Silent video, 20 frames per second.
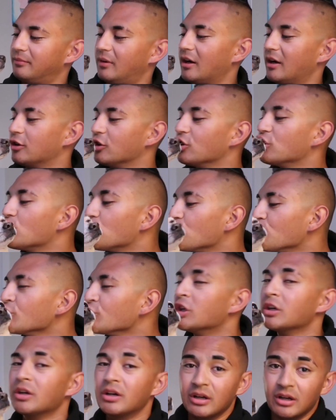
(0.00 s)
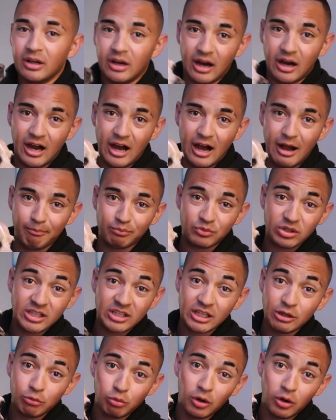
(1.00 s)
Hi, dude.
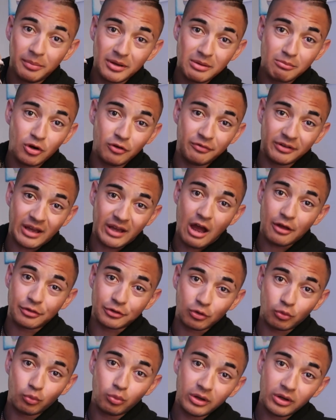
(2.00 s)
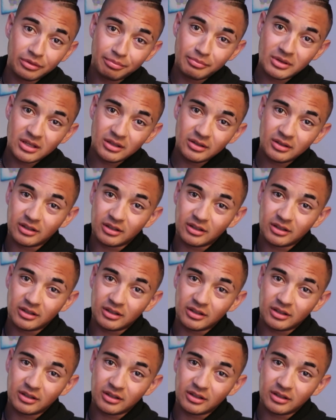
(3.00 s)
He will be moving out there with me.